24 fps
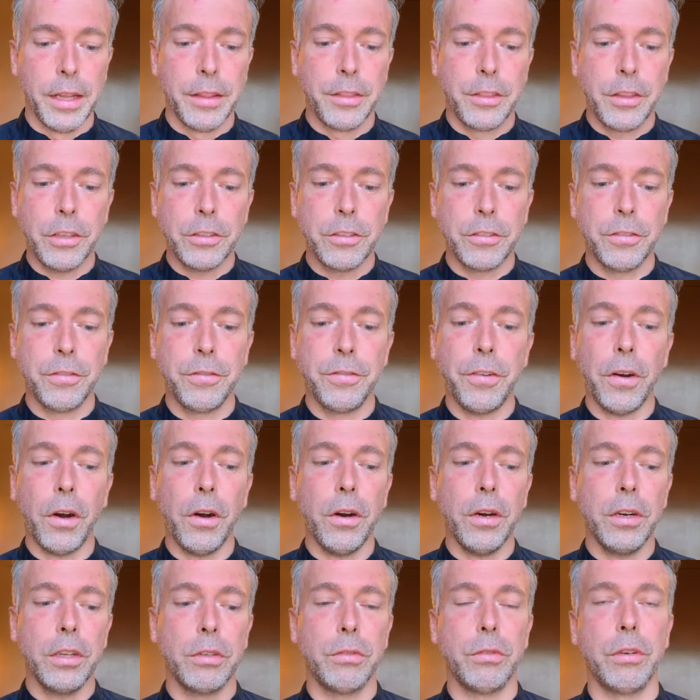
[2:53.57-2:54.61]
thus
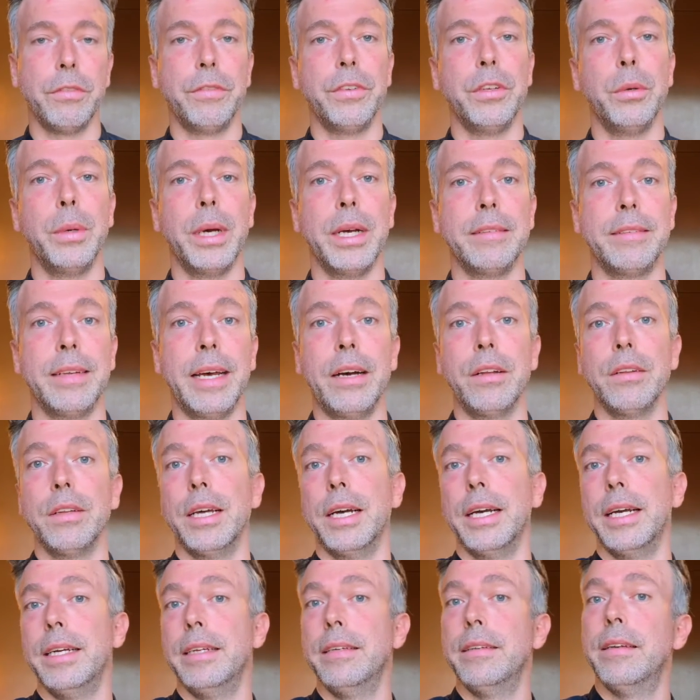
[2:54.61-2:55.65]
far the review has
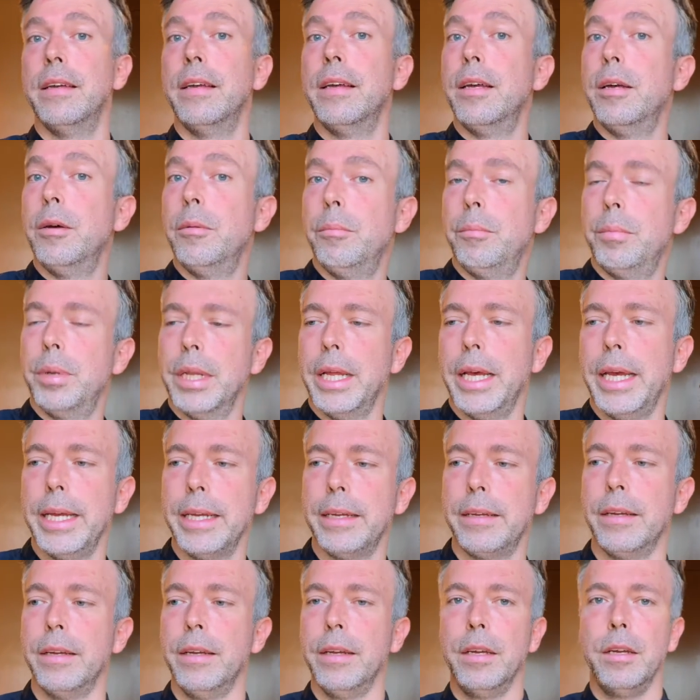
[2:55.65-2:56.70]
outlined
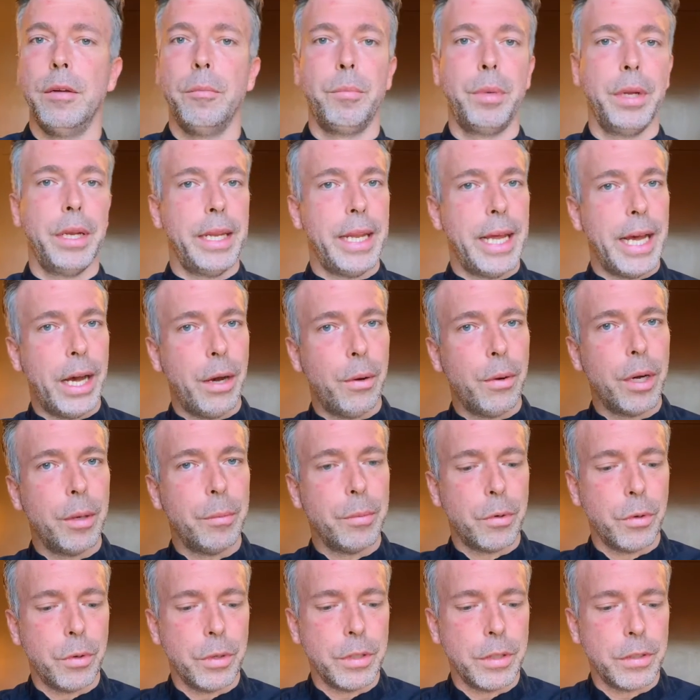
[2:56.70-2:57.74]
blank, but now I'm
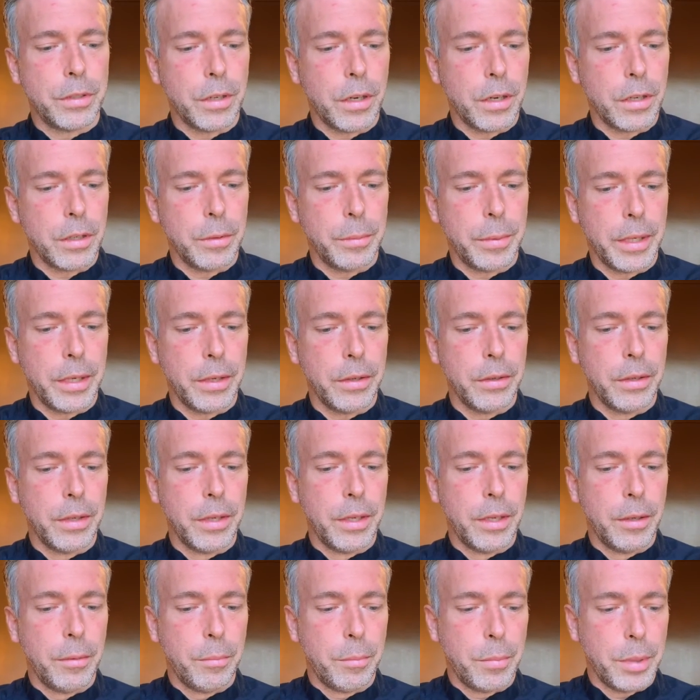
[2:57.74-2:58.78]
going to talk about
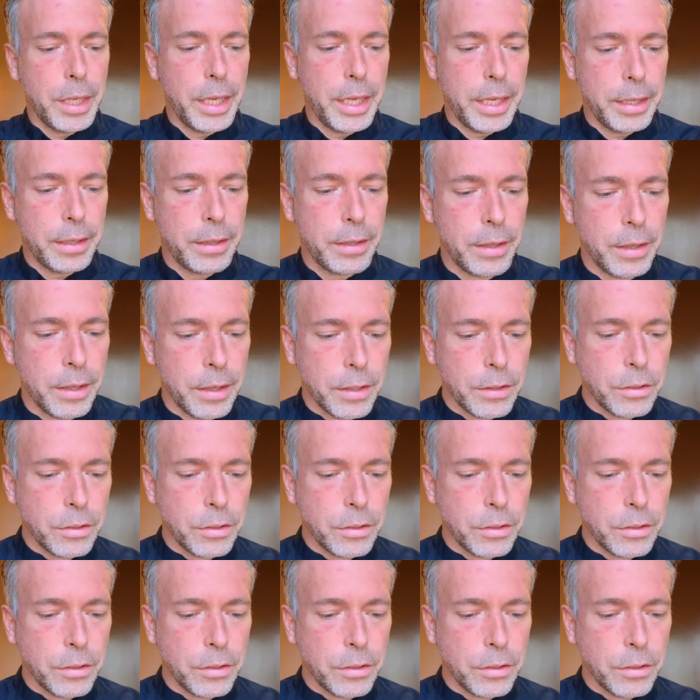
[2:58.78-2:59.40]
blank.